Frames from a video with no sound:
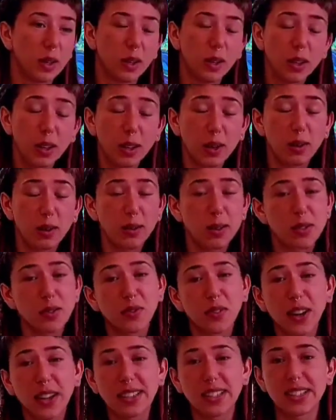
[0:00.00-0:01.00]
you know, it was
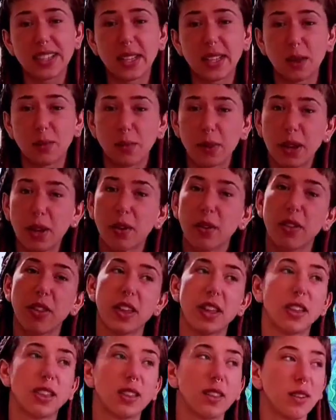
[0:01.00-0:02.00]
fun to like play with
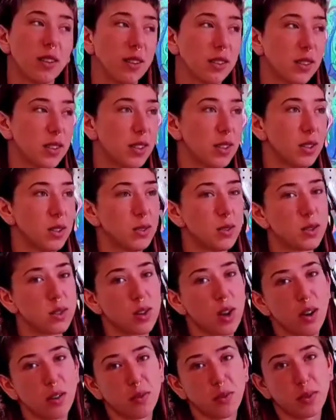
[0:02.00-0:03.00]
it and learn the new
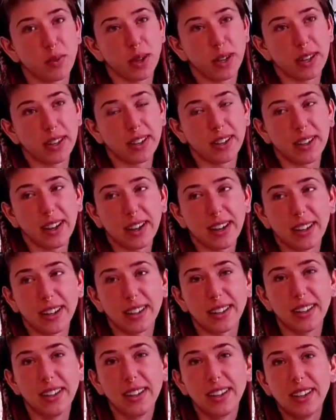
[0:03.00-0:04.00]
software
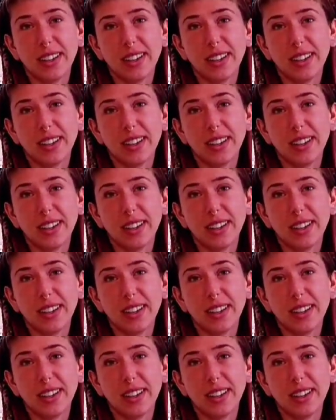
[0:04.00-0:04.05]
and